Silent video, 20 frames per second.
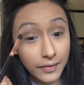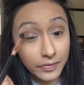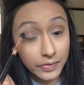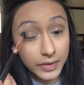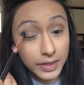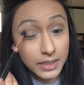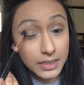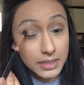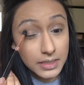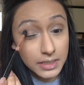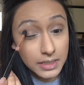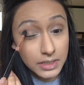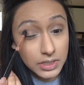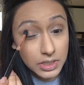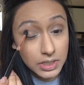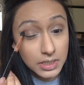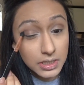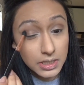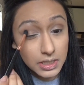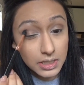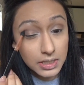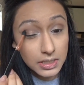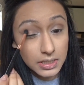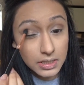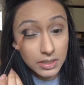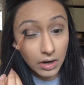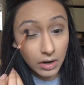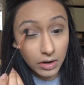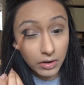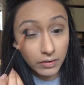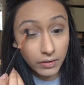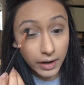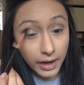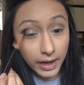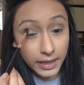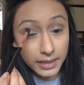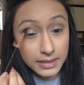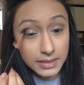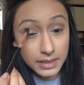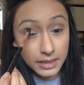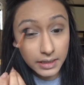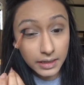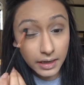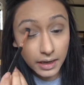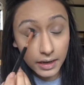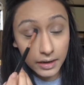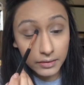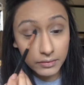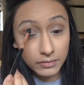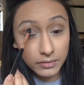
And this is just going to start creating a